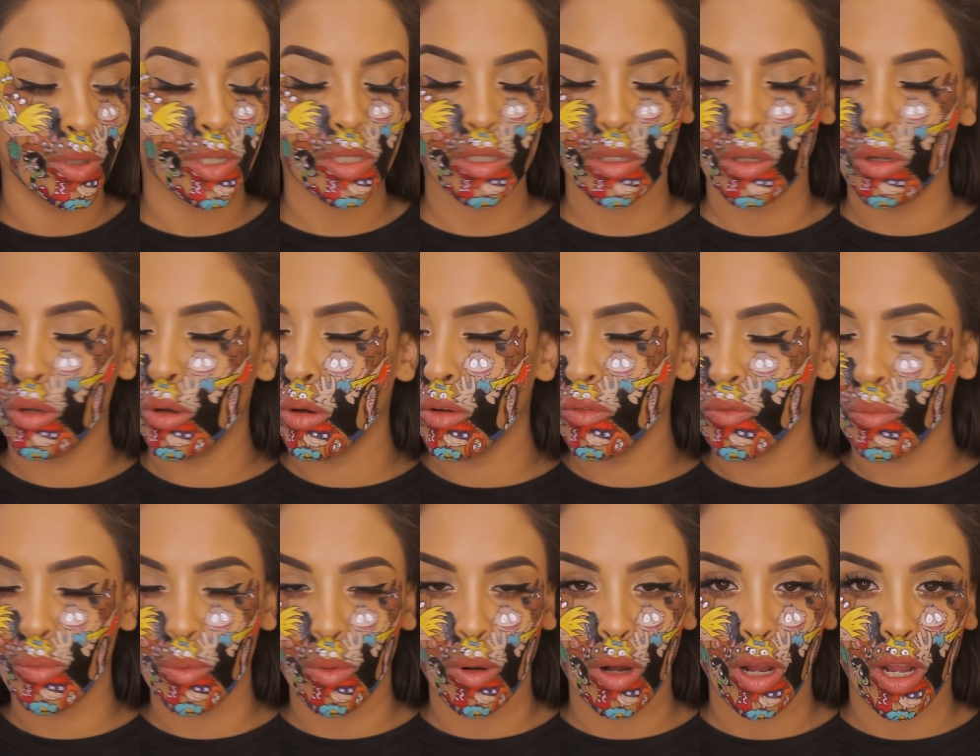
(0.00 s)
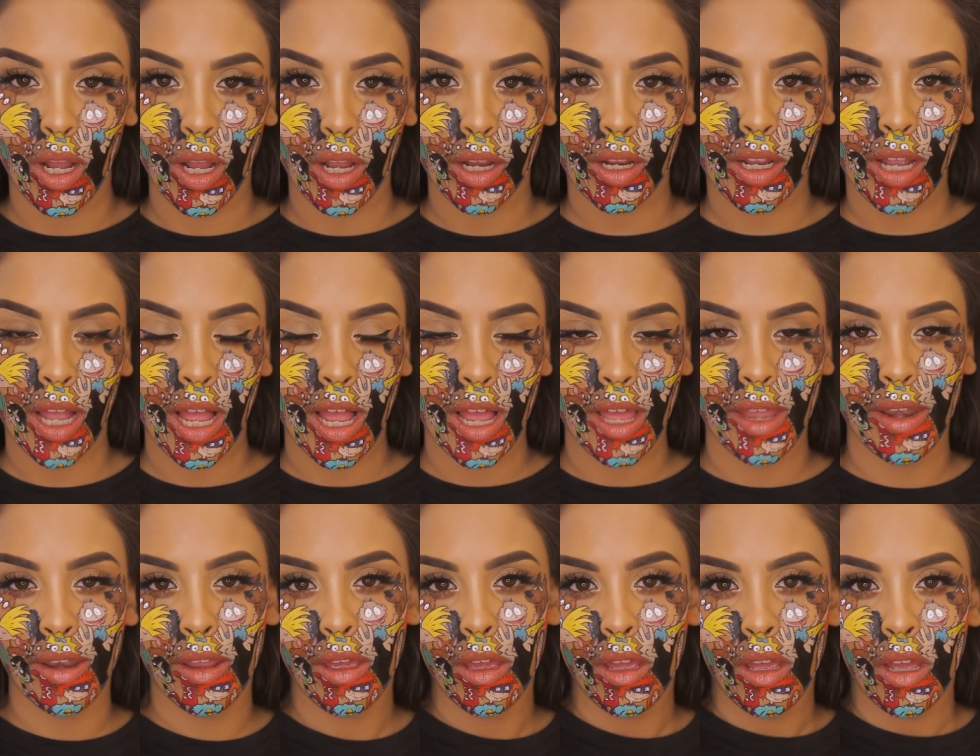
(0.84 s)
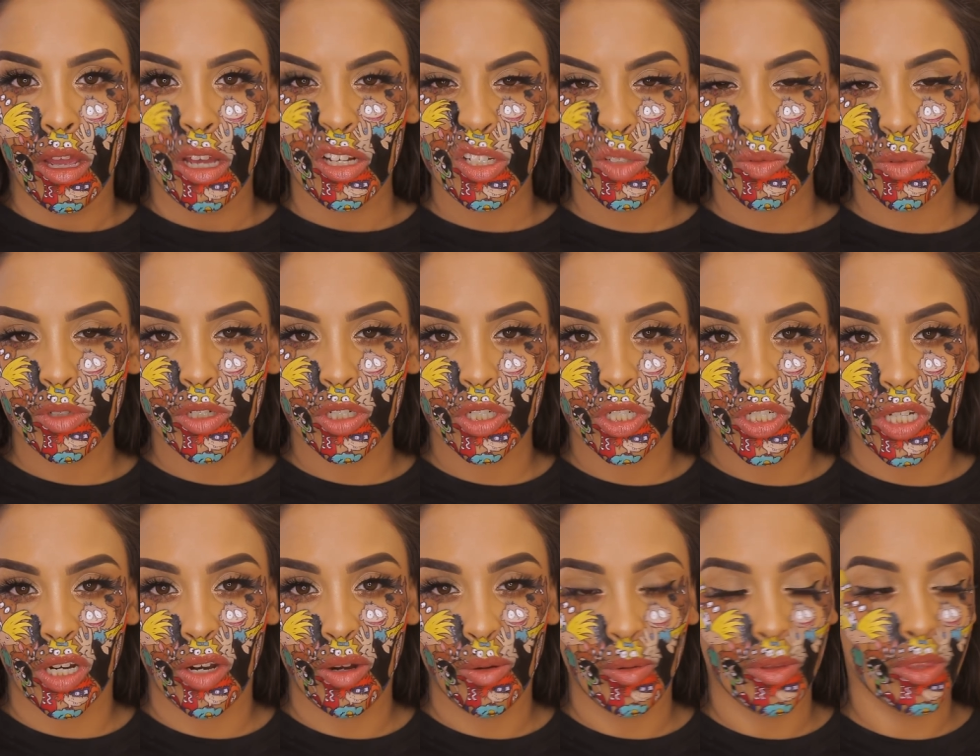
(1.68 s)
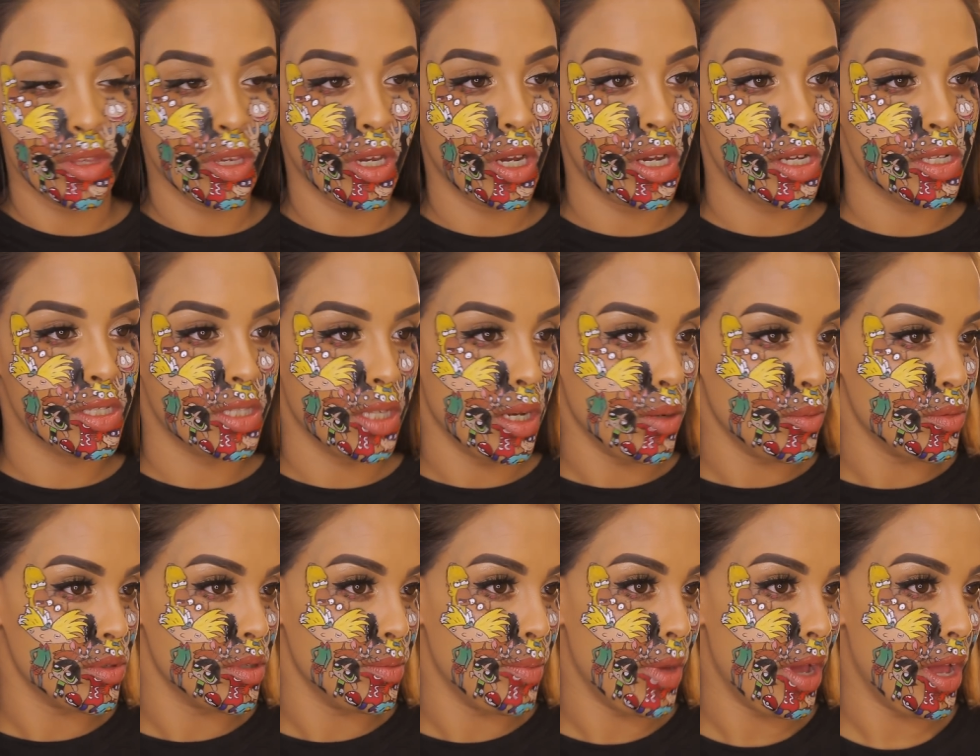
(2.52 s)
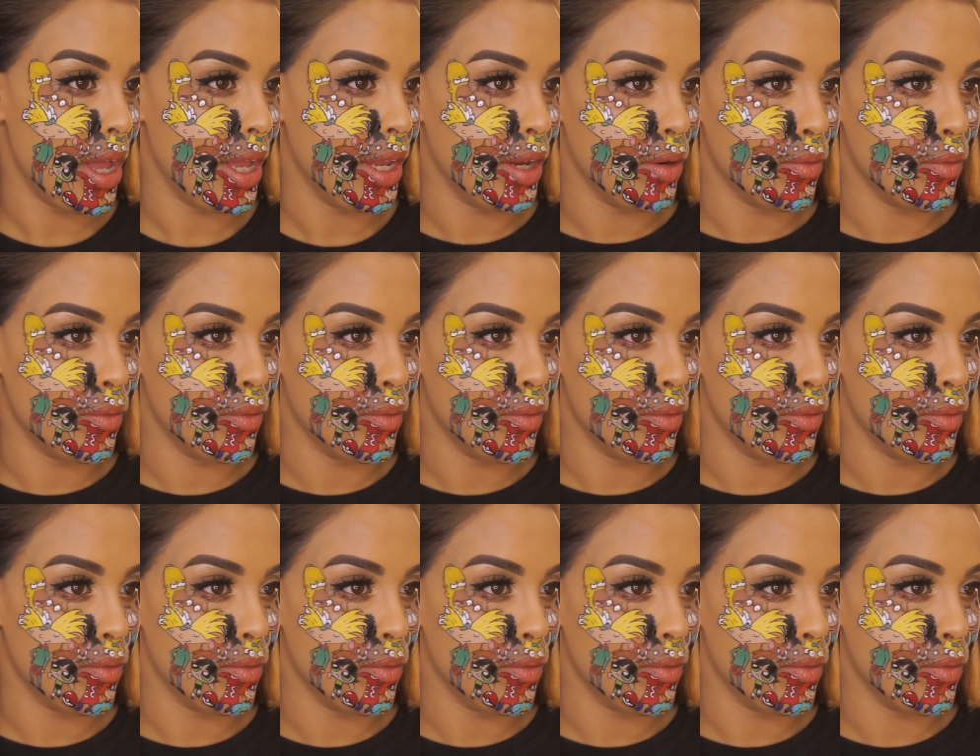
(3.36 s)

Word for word: It's a lot of work and I just wanted to share it with you guys. That was about